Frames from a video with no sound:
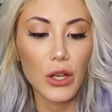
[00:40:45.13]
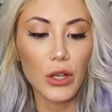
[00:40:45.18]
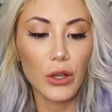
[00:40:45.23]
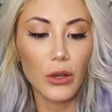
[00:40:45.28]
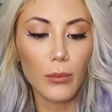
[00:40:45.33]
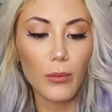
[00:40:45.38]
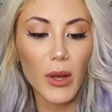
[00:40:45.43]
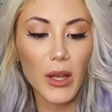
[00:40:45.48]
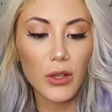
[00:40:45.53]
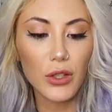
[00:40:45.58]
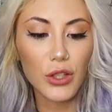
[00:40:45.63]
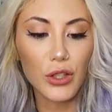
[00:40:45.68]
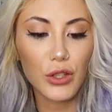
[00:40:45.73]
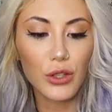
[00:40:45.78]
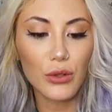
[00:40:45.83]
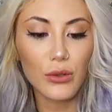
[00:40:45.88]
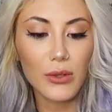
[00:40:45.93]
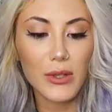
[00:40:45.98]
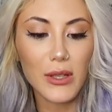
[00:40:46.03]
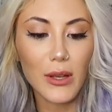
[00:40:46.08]
You're meant to
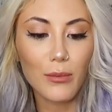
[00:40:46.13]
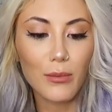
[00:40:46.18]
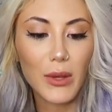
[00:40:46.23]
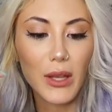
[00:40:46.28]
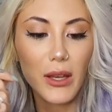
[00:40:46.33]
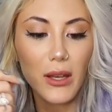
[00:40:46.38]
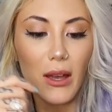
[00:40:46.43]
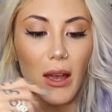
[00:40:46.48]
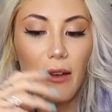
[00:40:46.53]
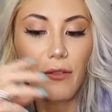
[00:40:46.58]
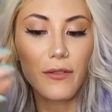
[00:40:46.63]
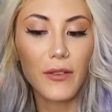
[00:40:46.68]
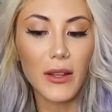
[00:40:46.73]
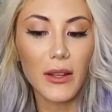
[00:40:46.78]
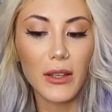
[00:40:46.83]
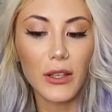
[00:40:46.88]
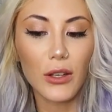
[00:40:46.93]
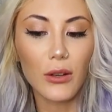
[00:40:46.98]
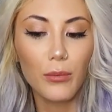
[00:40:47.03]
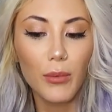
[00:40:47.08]
do something. I feel
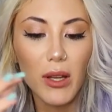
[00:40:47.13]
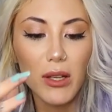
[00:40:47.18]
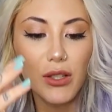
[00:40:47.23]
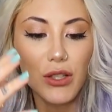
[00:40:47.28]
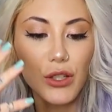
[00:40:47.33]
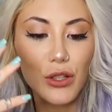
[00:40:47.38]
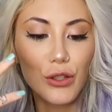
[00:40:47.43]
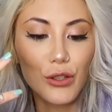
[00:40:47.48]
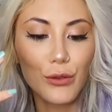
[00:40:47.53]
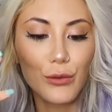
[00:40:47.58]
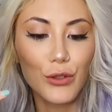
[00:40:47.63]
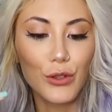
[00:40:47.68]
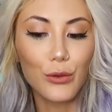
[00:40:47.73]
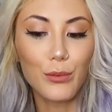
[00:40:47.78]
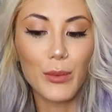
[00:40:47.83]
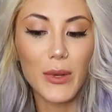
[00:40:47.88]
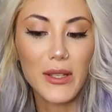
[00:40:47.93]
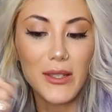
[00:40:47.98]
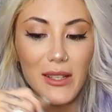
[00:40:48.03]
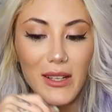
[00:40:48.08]
like you're meant to do
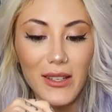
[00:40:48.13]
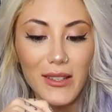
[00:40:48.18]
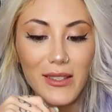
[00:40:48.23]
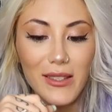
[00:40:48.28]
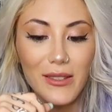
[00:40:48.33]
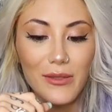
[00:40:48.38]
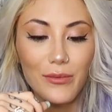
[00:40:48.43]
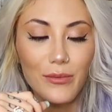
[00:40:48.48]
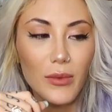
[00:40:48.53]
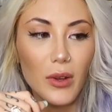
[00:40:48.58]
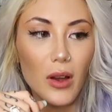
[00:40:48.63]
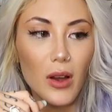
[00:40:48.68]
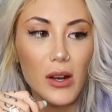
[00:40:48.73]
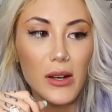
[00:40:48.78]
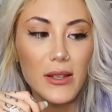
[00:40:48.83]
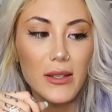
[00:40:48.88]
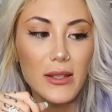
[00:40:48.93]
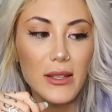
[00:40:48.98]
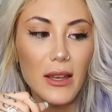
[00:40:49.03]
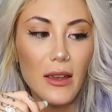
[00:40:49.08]
business
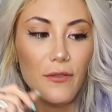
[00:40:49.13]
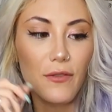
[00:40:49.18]
honestly.